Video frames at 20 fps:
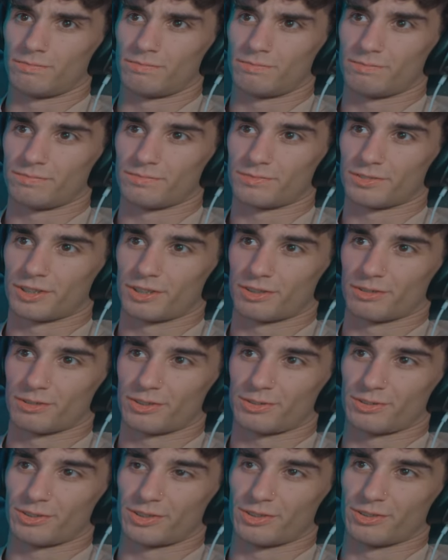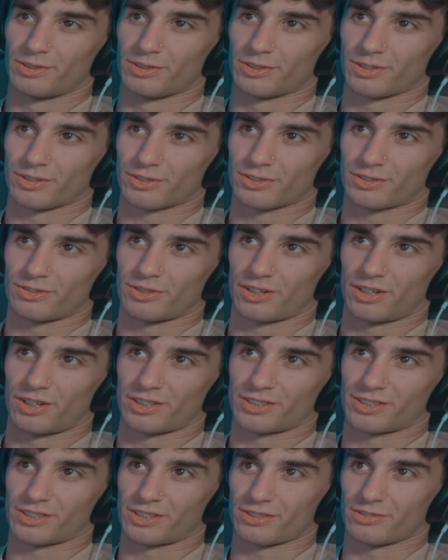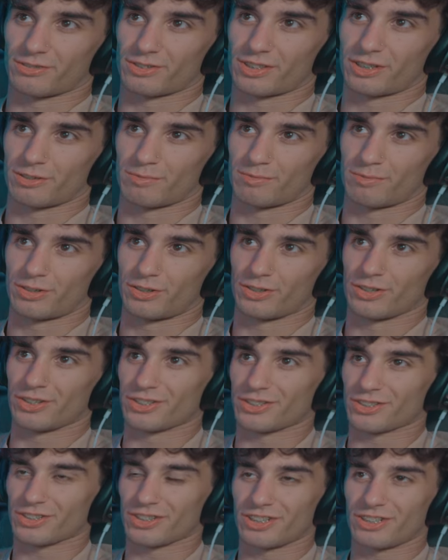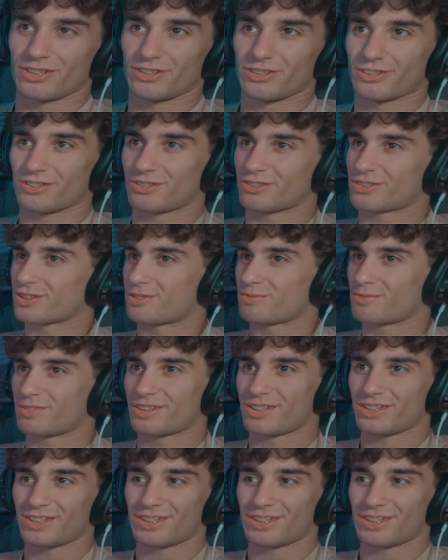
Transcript: Alright, what are we doing with this cross here? Are we gonna burn this later or something?